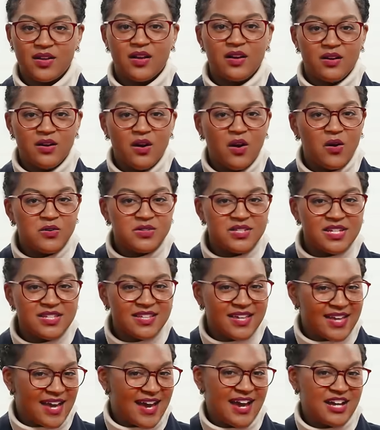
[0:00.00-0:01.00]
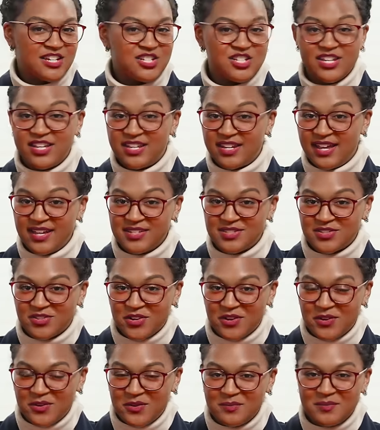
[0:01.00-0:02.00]
Holding the cash in
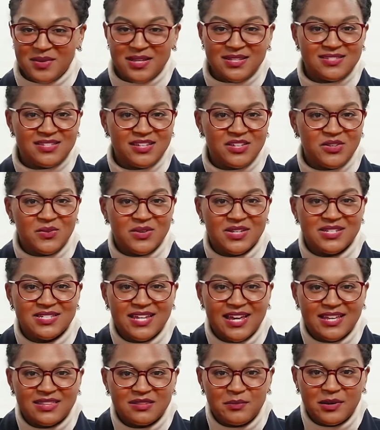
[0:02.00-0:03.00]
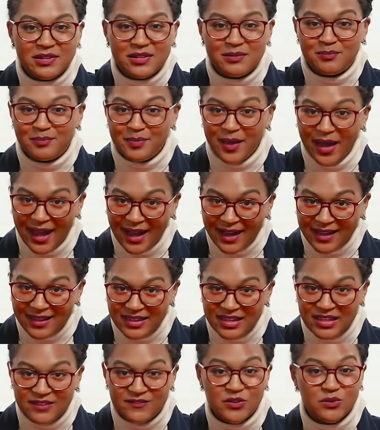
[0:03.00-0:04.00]
escrow means that you can take the money back
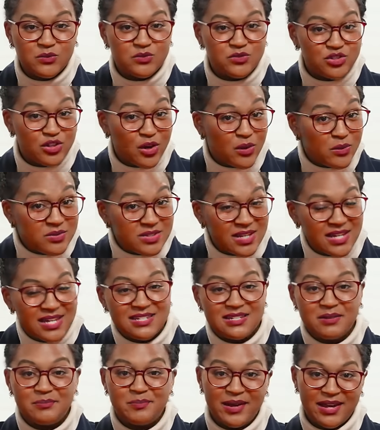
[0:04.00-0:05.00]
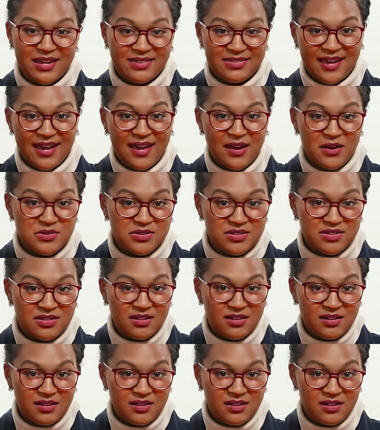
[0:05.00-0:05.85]
if you don't end up buying the house.